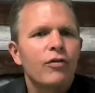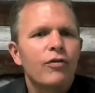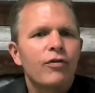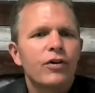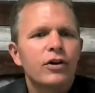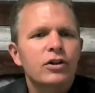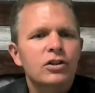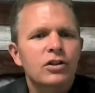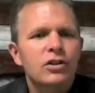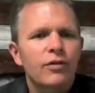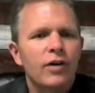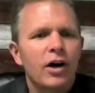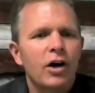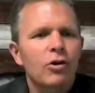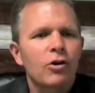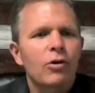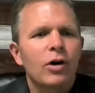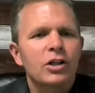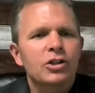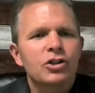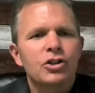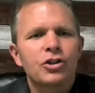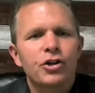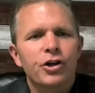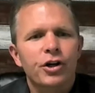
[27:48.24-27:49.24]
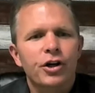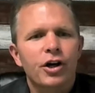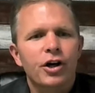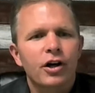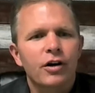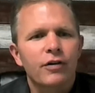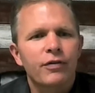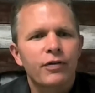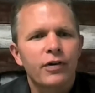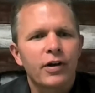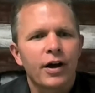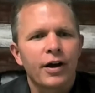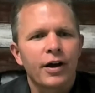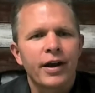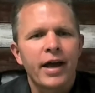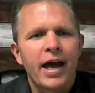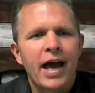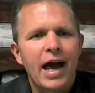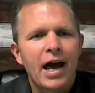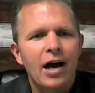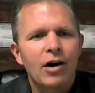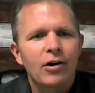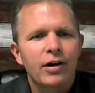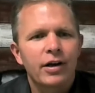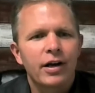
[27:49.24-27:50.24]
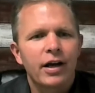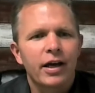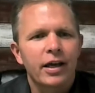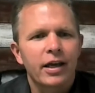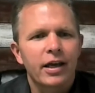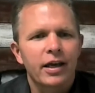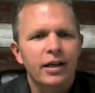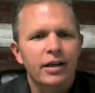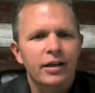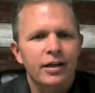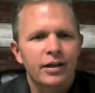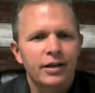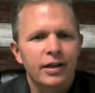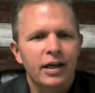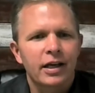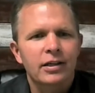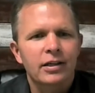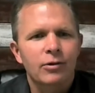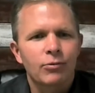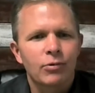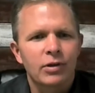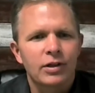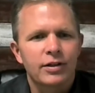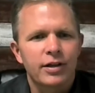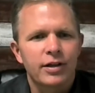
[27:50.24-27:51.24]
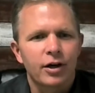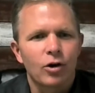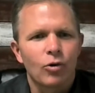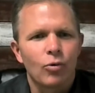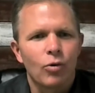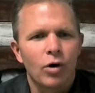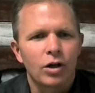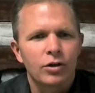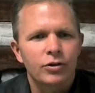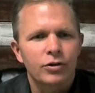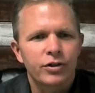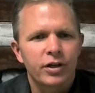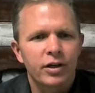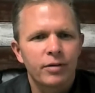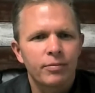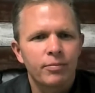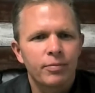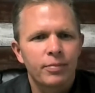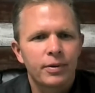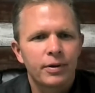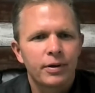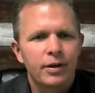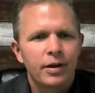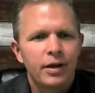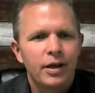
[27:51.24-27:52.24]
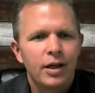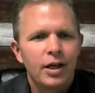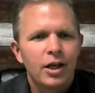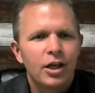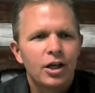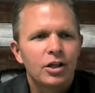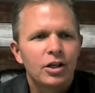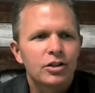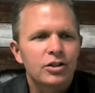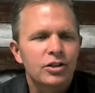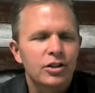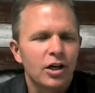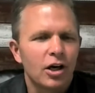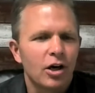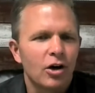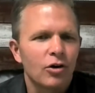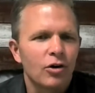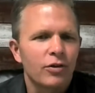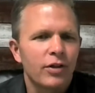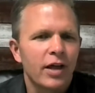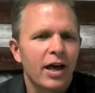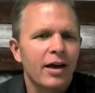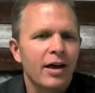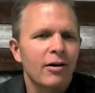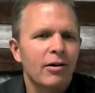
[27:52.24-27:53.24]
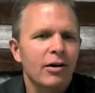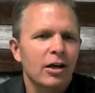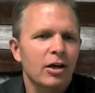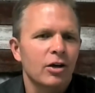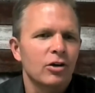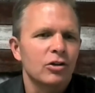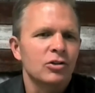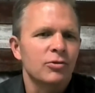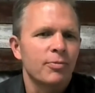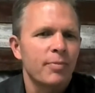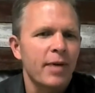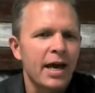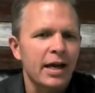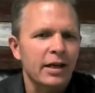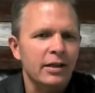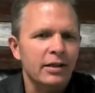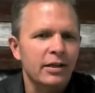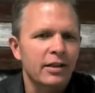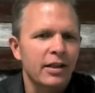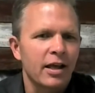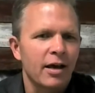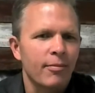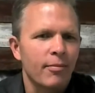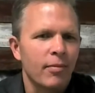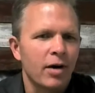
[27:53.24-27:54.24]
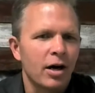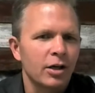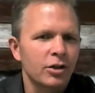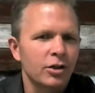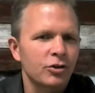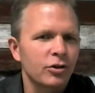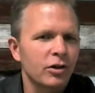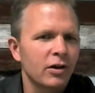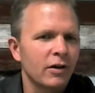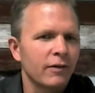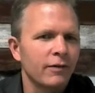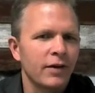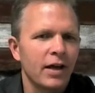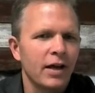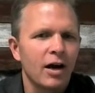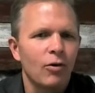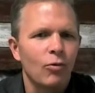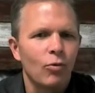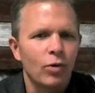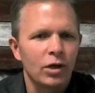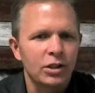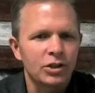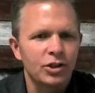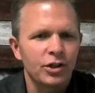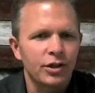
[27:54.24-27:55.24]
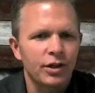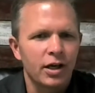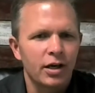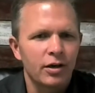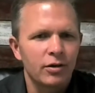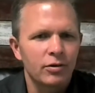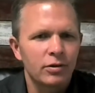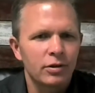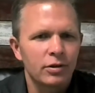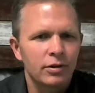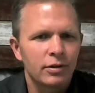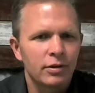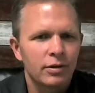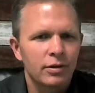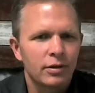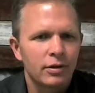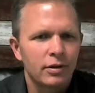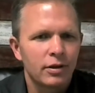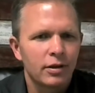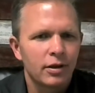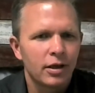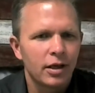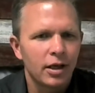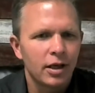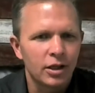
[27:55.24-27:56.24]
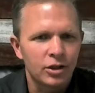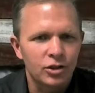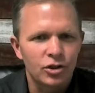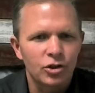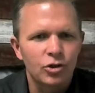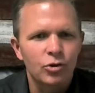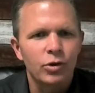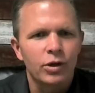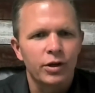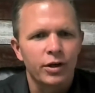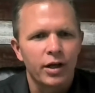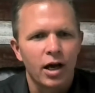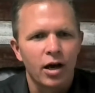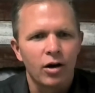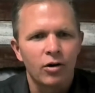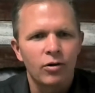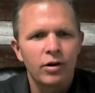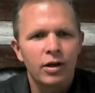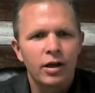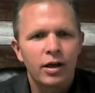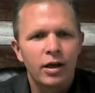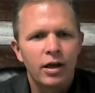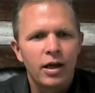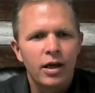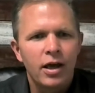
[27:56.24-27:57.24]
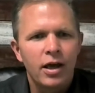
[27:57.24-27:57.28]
first of all, question your Curfy on how did I get connected with Darrell Waltrip? So that goes back to that mantra of not what you know, it's who you know.